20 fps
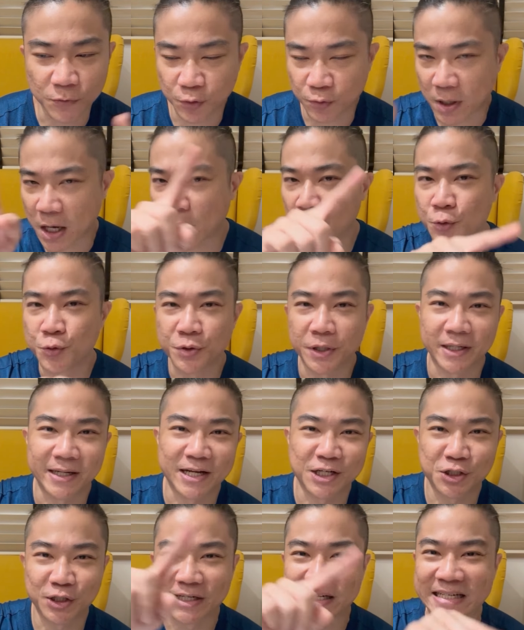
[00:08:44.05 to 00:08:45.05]
how you can
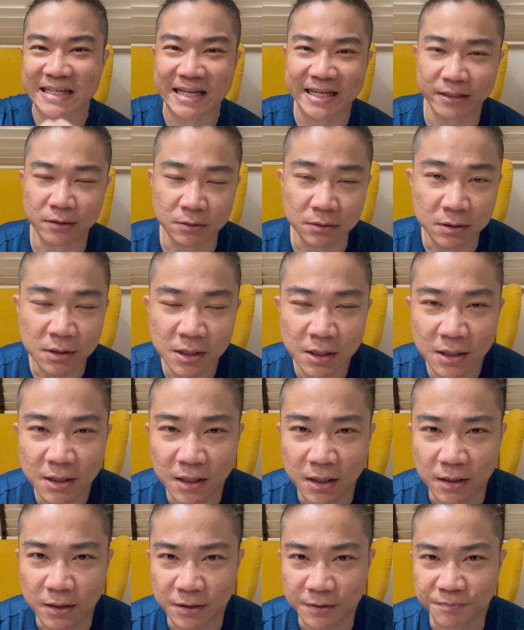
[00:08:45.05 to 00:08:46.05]
actually nail
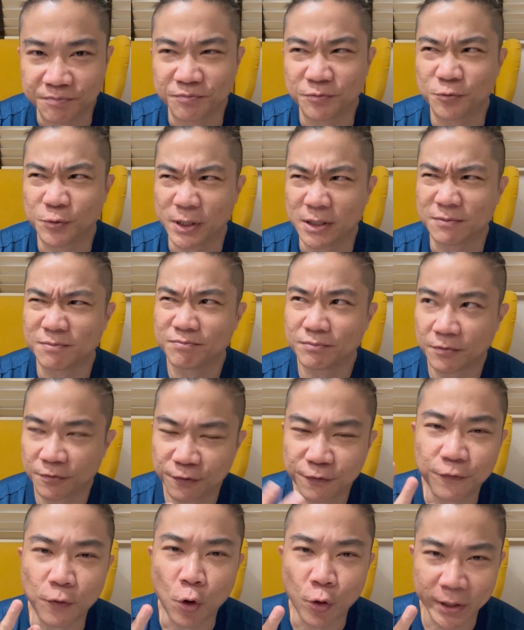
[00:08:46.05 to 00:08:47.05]

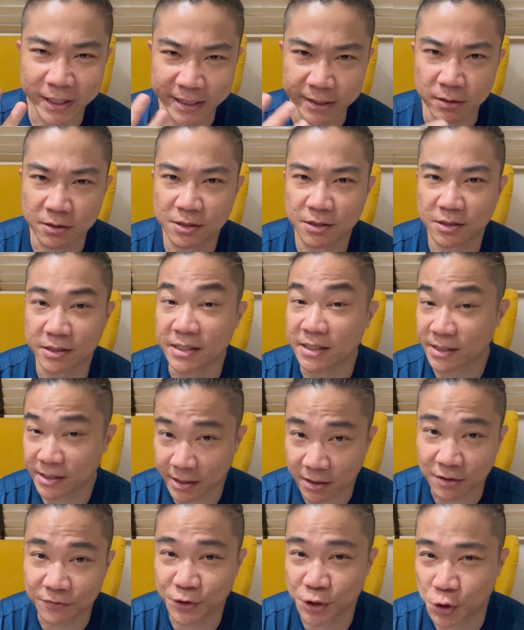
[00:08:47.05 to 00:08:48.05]
4 hits instead
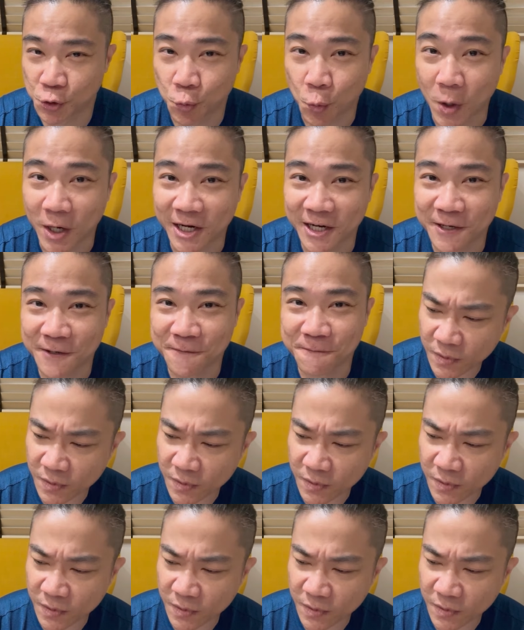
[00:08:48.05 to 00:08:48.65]
of just 1.